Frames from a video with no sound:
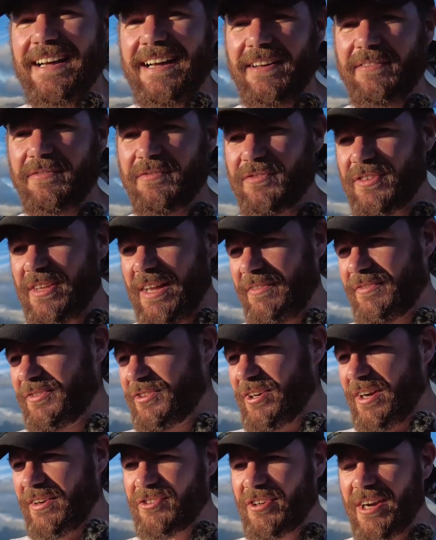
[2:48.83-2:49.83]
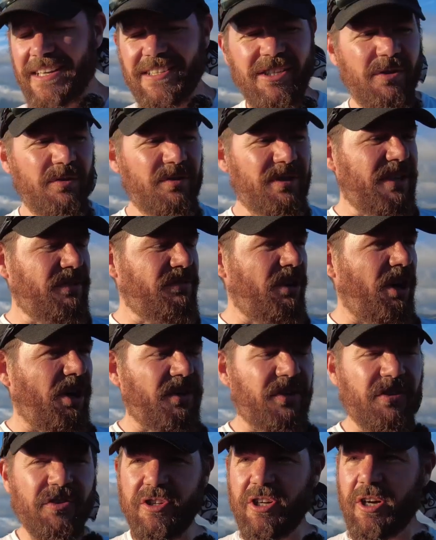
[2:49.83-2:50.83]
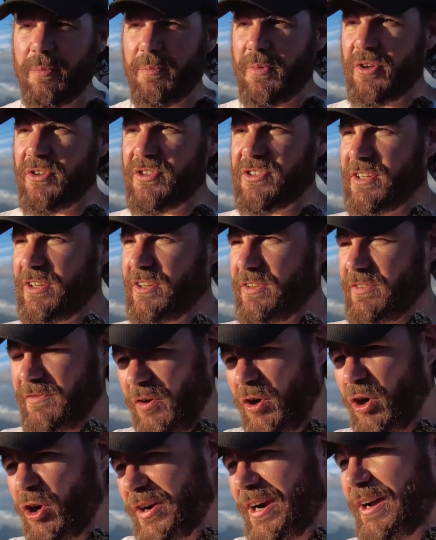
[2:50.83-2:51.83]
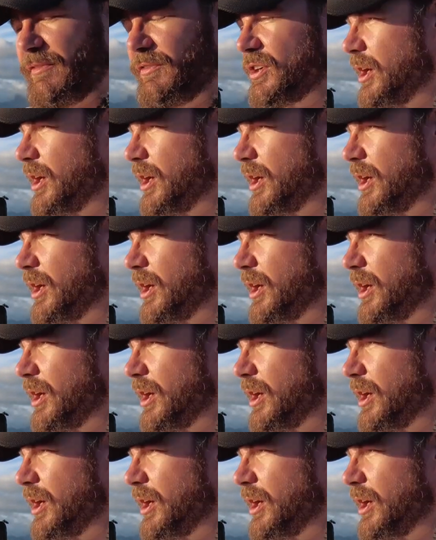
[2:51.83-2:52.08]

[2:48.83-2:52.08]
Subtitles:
I've tried to use these rocks as the foreground for